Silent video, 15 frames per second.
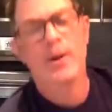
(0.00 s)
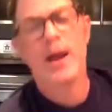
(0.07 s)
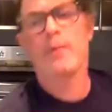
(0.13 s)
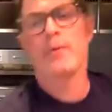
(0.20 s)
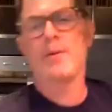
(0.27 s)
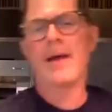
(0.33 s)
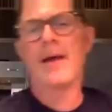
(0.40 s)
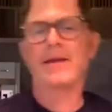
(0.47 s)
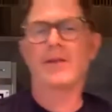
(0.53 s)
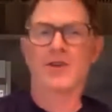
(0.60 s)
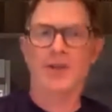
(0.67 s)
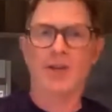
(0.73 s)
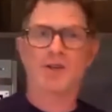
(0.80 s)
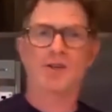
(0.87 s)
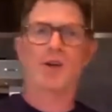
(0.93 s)
And we made the
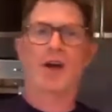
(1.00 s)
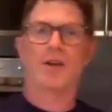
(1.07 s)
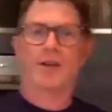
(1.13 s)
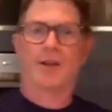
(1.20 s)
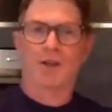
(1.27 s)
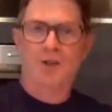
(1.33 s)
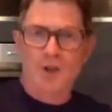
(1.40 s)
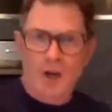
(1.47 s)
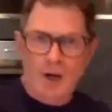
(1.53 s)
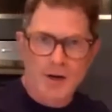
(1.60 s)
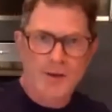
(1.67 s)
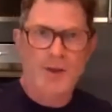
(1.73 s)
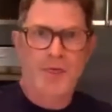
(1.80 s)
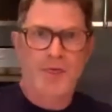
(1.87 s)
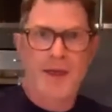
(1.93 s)
cheese sauce and it started
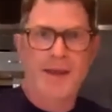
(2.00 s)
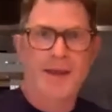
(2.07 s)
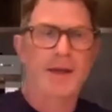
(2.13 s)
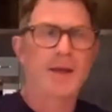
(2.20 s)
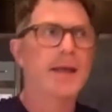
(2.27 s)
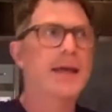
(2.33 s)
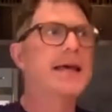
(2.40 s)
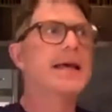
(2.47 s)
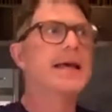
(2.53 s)
to thicken.